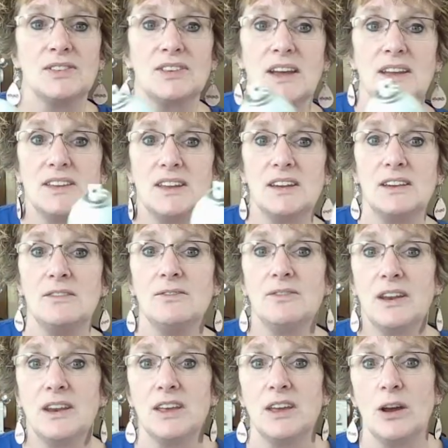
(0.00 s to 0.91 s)
I did a
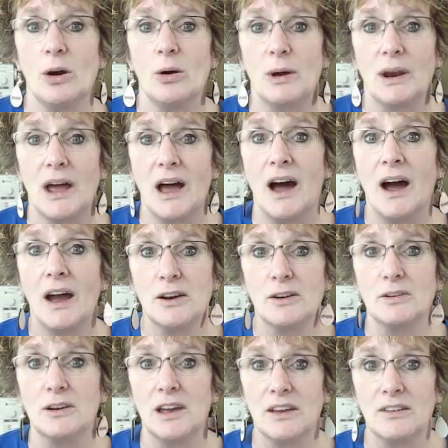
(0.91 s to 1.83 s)
video, an
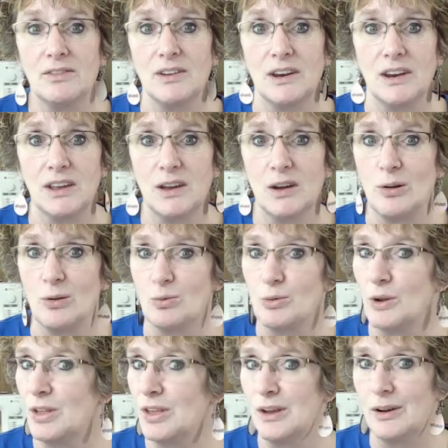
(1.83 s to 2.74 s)
ironing video,
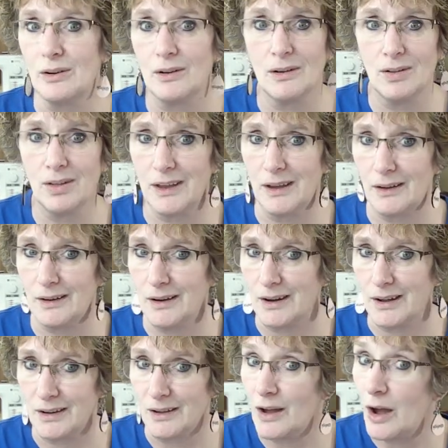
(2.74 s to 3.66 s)
really early
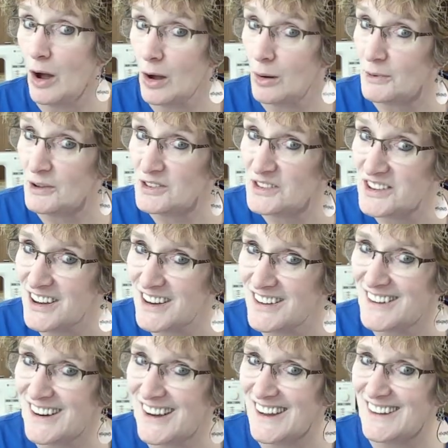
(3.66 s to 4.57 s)
on, almost a
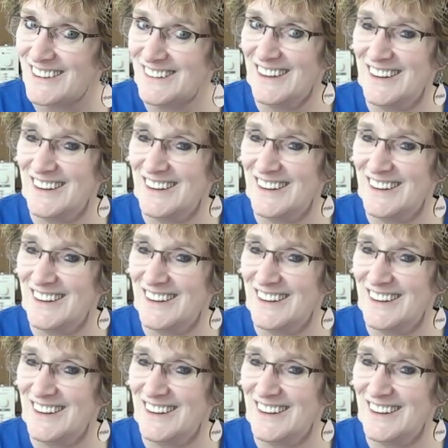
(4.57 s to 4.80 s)
year ago.